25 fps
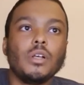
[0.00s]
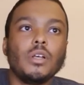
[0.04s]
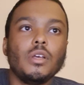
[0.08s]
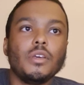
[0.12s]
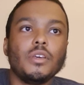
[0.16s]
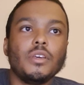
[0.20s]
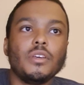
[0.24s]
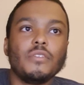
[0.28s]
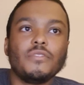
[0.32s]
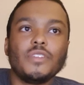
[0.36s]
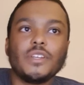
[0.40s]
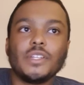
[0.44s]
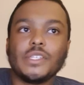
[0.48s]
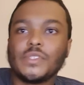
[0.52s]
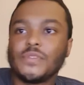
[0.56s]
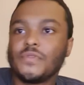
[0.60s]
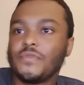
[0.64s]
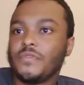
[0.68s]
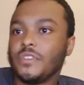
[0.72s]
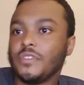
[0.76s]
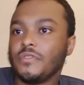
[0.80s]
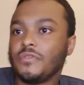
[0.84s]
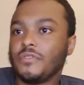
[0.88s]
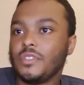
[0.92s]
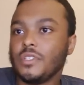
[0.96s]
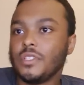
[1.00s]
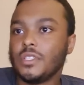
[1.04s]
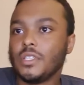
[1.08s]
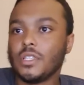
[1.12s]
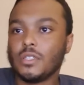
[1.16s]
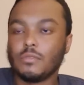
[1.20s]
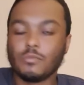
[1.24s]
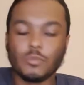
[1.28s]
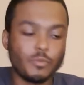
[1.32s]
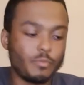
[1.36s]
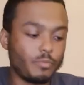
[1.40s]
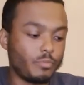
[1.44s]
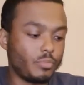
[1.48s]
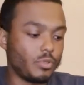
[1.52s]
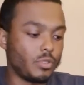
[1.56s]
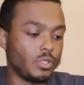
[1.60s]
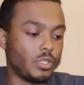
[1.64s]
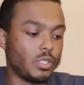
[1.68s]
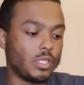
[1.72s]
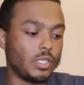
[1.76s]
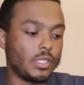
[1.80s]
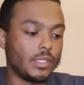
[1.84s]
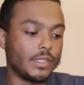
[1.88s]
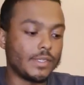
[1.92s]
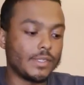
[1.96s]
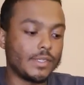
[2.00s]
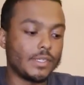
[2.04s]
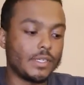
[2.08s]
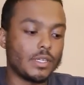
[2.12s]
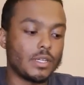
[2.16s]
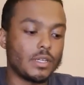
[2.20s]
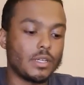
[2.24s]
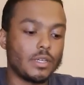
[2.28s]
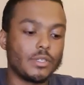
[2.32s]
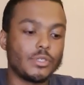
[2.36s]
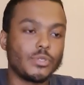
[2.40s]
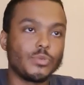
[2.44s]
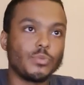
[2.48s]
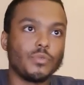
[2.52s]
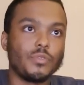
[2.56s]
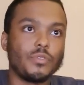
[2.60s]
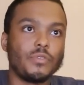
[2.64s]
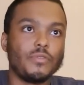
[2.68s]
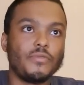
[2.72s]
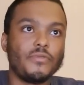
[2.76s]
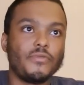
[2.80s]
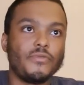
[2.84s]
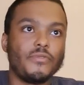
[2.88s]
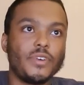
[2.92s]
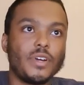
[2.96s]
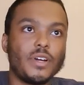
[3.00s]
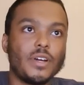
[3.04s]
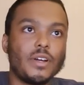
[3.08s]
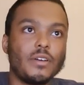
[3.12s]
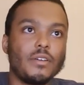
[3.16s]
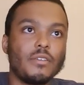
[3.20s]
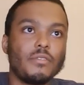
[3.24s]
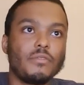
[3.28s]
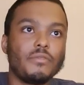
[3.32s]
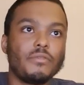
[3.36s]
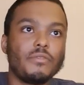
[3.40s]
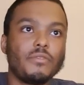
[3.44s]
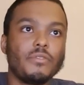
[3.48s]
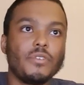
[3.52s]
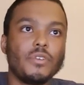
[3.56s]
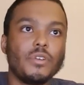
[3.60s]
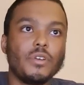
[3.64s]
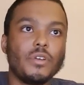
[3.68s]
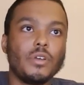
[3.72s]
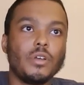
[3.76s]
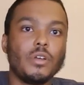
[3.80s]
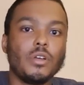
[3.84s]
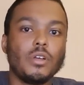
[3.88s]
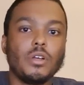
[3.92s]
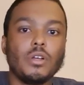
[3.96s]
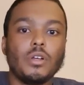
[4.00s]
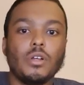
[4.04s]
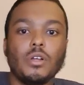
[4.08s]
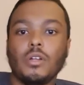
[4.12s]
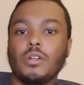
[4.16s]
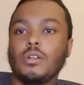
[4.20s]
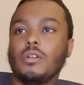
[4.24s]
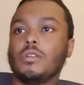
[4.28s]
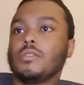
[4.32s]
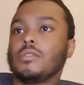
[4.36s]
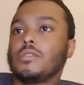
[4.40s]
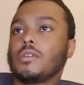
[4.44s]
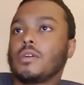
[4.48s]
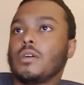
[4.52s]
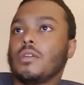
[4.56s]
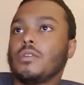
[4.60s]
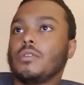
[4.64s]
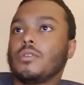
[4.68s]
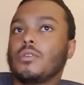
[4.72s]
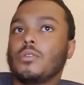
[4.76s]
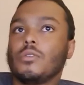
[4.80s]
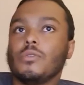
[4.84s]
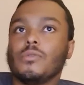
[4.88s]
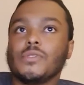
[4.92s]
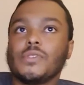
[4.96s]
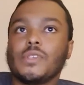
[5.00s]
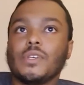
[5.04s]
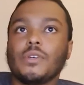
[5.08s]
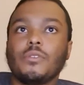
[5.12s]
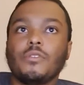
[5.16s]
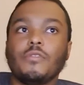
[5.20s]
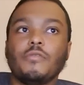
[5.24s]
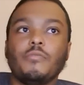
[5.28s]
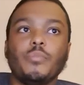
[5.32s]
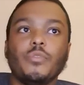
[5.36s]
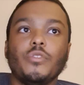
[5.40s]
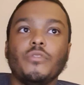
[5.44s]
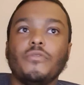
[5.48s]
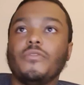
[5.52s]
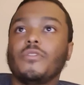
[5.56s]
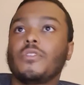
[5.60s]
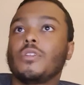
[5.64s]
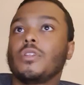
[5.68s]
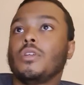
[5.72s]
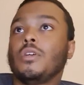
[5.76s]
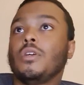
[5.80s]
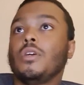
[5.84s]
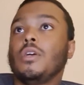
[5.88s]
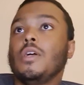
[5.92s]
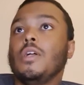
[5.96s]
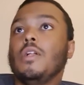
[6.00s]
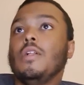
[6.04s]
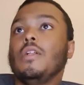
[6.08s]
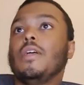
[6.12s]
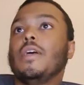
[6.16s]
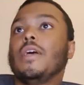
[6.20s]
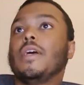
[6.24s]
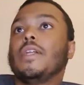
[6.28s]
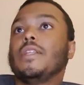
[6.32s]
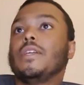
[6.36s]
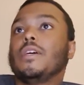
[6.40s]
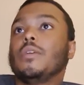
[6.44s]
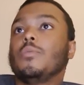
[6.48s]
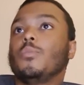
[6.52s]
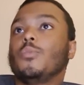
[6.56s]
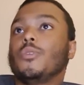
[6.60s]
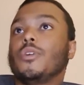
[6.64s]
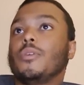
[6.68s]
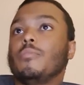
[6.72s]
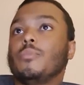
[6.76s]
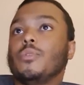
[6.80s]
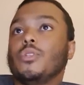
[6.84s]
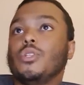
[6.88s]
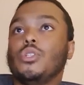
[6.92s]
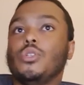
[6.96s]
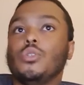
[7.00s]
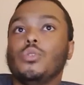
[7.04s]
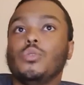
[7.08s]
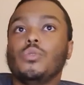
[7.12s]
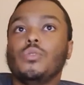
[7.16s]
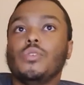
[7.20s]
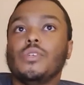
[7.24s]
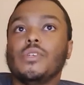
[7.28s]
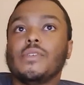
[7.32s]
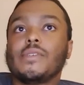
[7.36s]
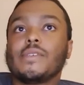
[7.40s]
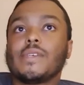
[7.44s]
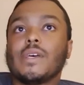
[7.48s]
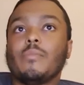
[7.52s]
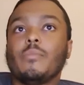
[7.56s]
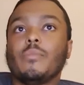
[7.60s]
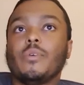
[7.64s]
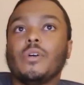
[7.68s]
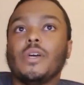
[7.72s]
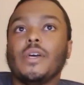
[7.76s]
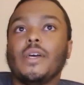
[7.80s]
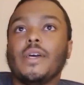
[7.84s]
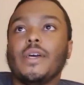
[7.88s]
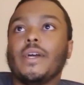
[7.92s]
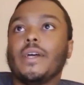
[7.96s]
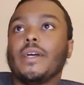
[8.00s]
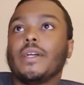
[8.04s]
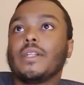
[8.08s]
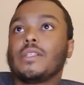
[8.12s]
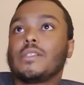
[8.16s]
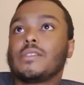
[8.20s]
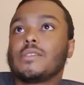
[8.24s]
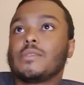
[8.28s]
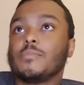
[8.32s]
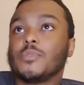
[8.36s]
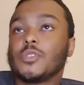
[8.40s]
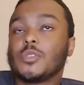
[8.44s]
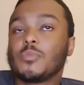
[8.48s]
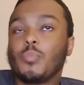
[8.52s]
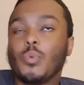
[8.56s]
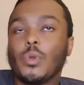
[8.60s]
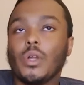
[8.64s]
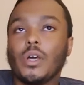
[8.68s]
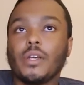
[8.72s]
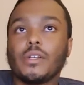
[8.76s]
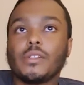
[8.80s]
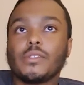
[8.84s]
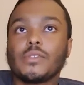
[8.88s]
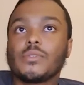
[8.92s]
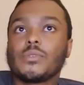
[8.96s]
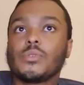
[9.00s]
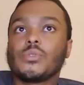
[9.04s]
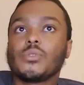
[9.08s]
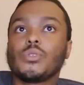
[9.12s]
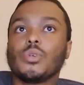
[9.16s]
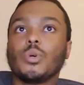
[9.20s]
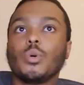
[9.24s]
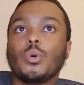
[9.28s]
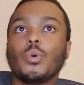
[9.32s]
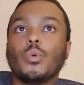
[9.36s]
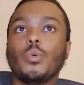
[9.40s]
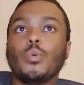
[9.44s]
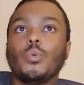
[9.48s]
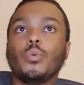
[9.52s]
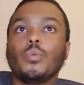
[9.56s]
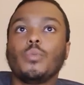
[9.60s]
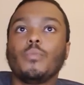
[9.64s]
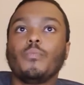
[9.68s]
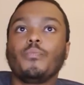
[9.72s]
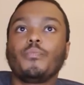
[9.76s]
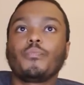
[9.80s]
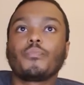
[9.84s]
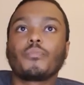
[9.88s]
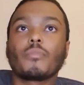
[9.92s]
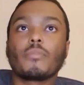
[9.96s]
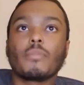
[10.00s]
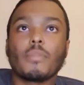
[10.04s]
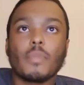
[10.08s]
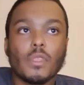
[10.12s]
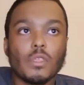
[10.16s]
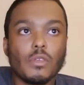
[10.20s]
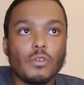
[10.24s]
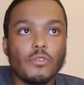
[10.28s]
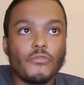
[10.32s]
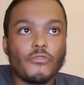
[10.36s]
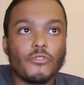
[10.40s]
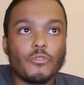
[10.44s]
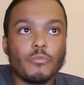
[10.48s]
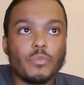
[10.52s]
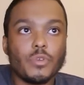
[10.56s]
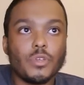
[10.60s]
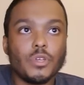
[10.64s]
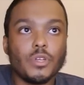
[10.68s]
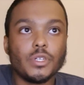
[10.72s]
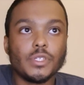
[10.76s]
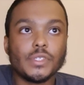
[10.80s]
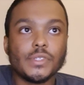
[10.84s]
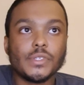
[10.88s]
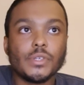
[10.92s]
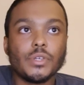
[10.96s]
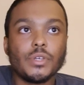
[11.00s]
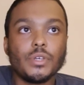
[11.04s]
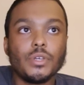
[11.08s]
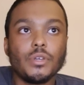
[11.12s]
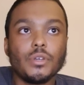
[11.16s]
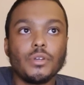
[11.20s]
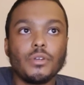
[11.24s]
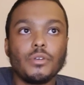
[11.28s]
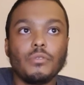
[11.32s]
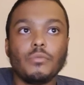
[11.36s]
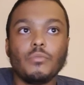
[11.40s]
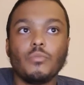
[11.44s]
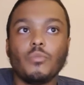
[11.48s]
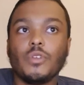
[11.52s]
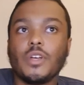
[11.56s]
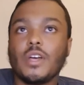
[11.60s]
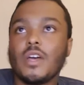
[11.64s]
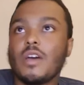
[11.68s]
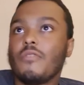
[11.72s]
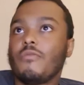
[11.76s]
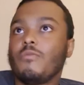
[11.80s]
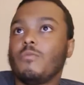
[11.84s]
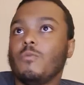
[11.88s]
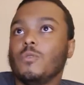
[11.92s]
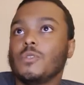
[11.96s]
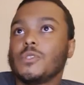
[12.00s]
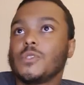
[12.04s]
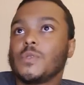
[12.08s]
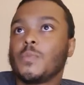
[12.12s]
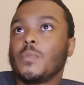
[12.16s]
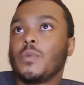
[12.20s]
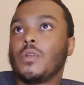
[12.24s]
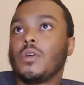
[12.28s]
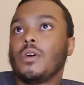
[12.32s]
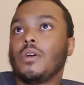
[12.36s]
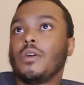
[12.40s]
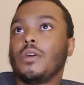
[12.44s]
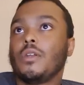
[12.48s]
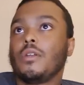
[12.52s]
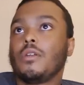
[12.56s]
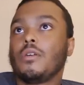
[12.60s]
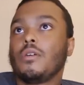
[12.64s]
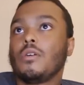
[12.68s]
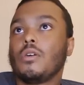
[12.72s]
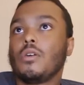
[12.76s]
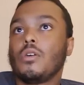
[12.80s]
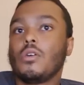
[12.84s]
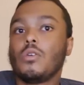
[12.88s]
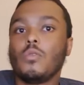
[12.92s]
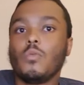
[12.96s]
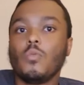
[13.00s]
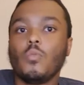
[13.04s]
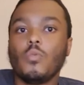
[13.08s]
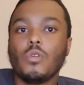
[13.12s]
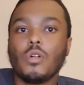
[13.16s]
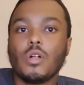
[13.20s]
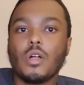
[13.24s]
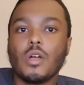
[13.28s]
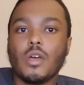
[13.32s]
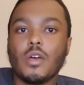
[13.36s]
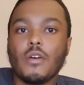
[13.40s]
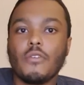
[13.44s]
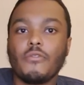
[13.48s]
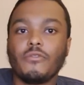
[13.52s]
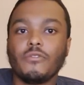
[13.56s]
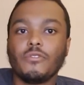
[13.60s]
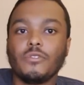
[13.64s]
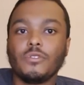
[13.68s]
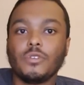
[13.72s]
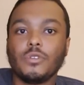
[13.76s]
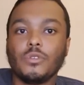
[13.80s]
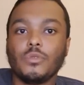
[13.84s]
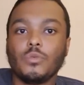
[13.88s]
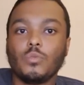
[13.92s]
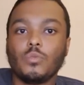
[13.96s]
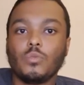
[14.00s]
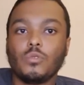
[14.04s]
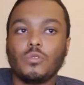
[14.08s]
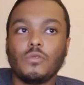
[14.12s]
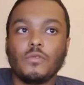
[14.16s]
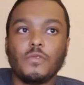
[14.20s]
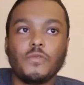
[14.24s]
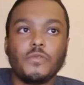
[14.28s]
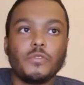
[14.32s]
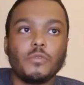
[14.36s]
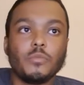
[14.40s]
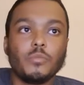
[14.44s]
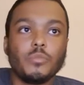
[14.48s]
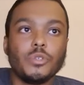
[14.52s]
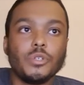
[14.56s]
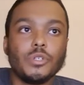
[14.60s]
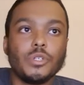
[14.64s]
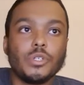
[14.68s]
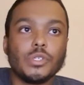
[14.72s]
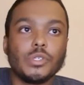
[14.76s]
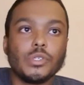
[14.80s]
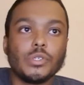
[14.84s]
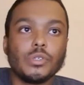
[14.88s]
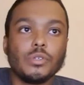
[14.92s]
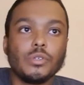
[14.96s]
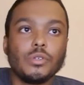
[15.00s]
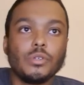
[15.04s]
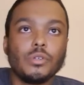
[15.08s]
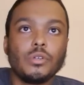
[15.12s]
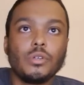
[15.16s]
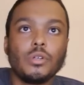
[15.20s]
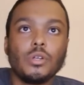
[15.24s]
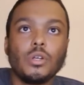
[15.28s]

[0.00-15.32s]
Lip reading: if that is 50, then I'm gonna put this at like 25 to kind of close that off perfectly. And then what I'm gonna do is I'm gonna add some splines. So from here to here, we'll have one spline, we'll have another one from here to here,